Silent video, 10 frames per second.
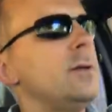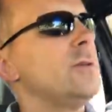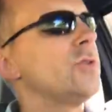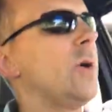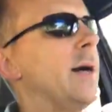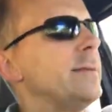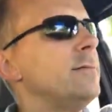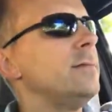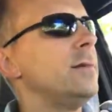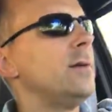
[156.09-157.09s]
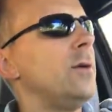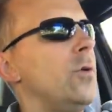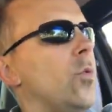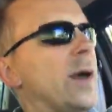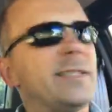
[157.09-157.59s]
So I
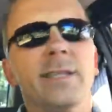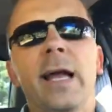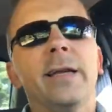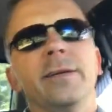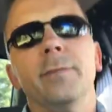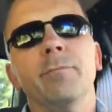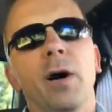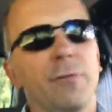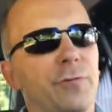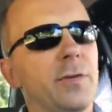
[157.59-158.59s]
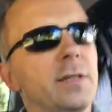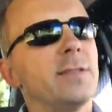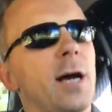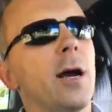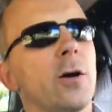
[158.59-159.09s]
wet sanded and buffed the
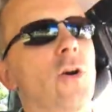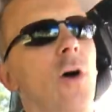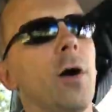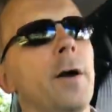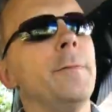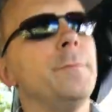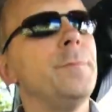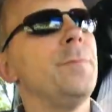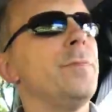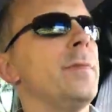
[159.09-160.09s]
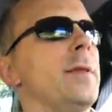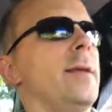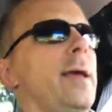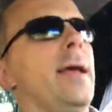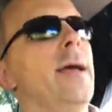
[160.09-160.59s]
entire car,
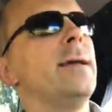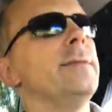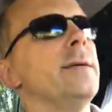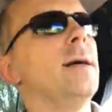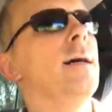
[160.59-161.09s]
and